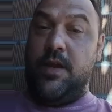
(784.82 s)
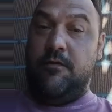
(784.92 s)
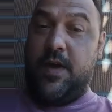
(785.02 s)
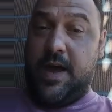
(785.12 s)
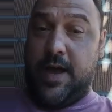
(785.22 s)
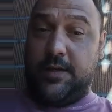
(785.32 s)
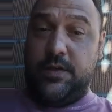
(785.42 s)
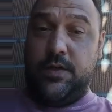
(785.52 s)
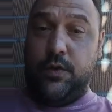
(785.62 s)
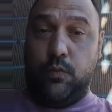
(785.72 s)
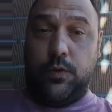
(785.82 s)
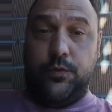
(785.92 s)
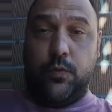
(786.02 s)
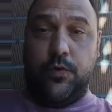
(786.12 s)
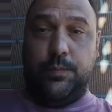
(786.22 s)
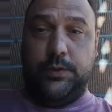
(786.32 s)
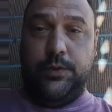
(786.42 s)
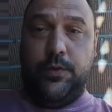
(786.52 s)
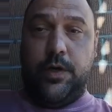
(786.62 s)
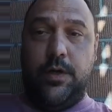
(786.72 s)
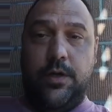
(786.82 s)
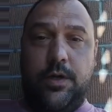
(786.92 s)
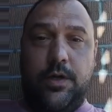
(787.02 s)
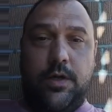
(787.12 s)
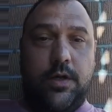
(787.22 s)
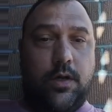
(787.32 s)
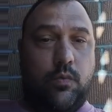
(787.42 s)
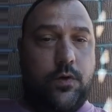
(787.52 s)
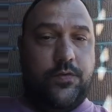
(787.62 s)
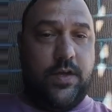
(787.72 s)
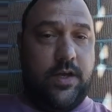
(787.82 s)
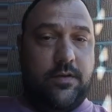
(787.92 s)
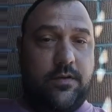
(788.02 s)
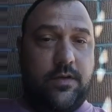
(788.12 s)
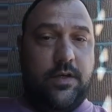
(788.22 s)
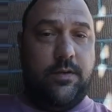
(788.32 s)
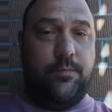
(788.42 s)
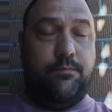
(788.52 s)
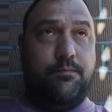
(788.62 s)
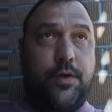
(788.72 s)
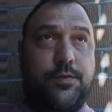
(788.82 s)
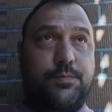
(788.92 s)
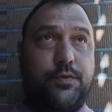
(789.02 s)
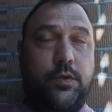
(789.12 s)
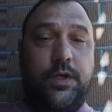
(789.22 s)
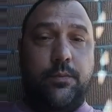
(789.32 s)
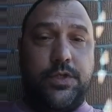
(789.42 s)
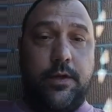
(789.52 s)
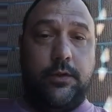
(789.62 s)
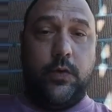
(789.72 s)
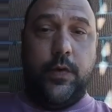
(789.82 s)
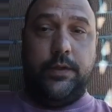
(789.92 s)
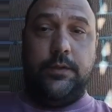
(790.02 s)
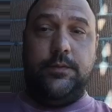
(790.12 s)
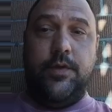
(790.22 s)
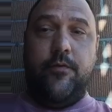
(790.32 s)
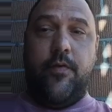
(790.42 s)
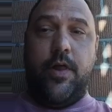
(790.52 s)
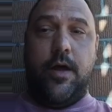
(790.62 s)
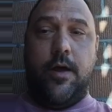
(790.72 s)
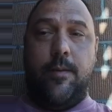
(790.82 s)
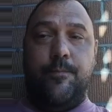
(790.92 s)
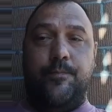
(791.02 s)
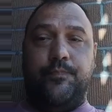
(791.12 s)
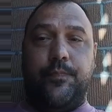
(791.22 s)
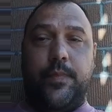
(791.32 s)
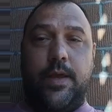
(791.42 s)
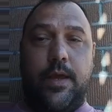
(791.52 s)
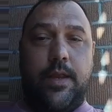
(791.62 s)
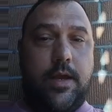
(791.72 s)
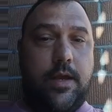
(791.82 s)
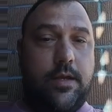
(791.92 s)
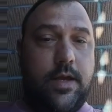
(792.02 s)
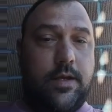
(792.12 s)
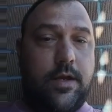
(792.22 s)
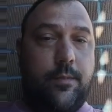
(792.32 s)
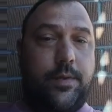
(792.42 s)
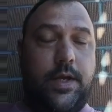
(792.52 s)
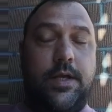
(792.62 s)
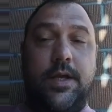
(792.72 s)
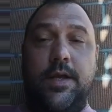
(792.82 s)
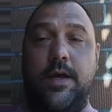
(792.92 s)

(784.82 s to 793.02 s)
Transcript: in fact, the world's worst polluter, worse than British Petroleum, Shell Oil, and company.